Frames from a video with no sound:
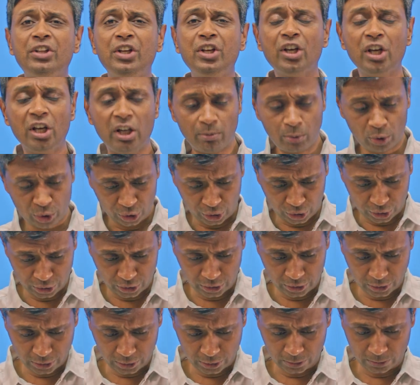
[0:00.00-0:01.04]
thinking about
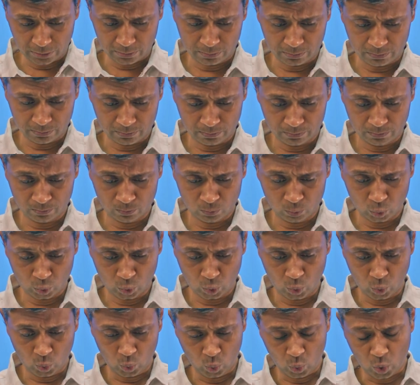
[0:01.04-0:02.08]

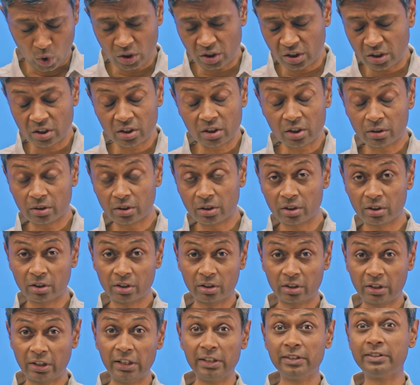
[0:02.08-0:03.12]
what is the
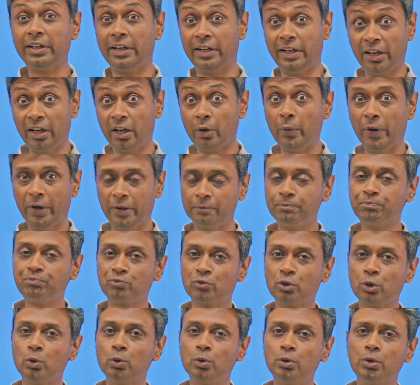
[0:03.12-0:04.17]
skill set required
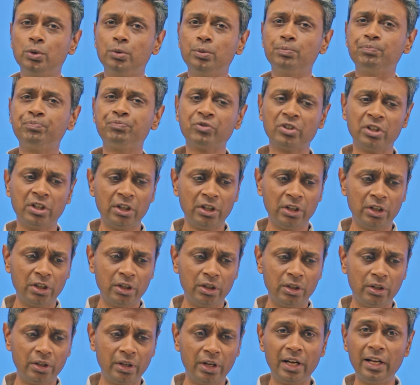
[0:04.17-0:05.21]
to
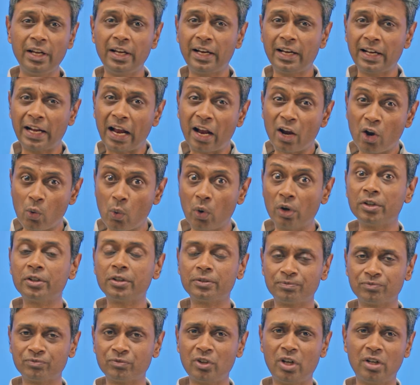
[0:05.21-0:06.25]
really crack quant,
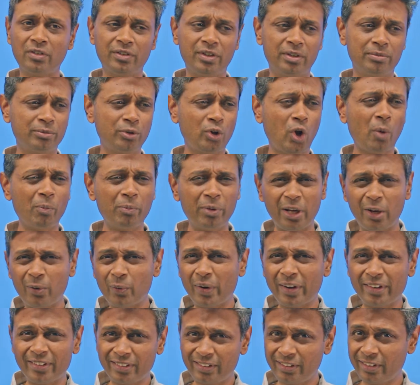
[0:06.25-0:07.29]
not from topic
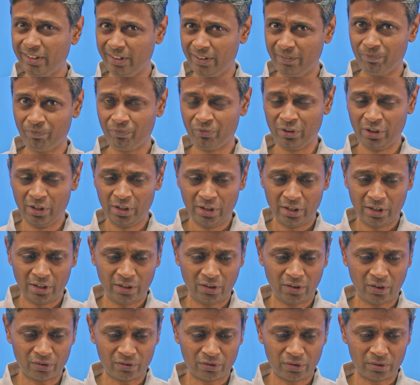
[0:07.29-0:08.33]
wise thing,
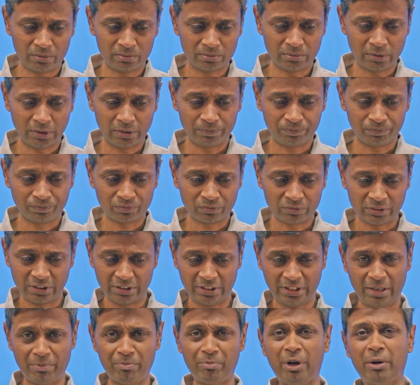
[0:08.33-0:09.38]
not from
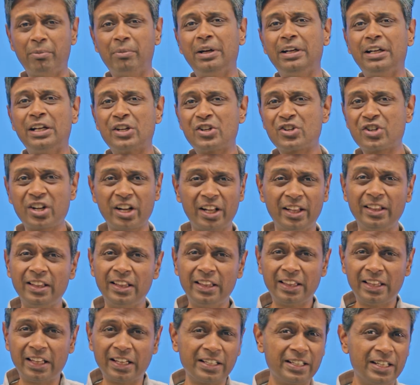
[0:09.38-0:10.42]
temperamental
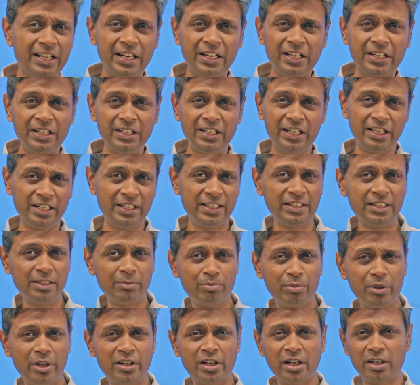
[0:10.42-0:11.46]
strength and grit and
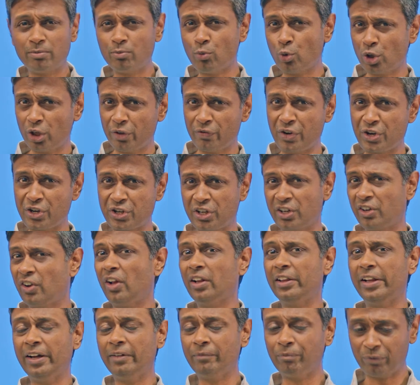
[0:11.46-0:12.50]
discipline and motivation,
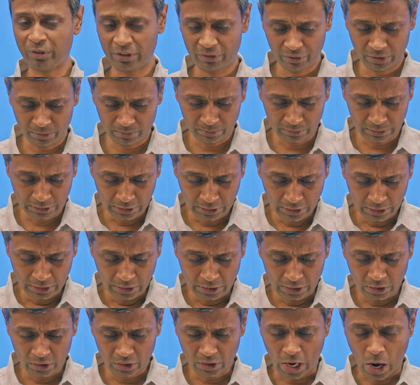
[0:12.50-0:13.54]
all that, but from
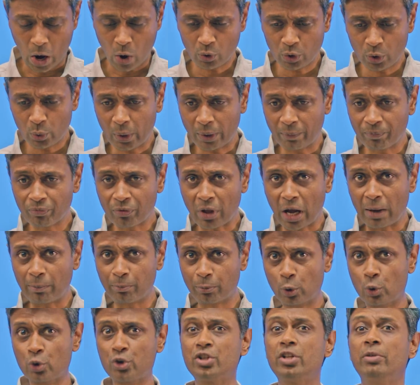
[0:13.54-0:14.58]
look, how do I
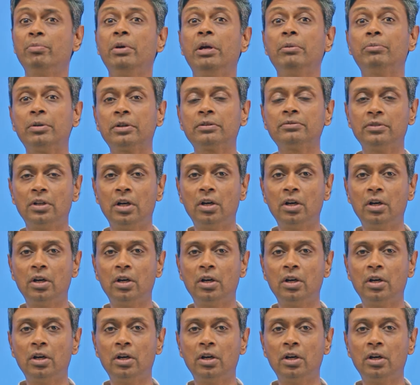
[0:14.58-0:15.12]
approach the paper,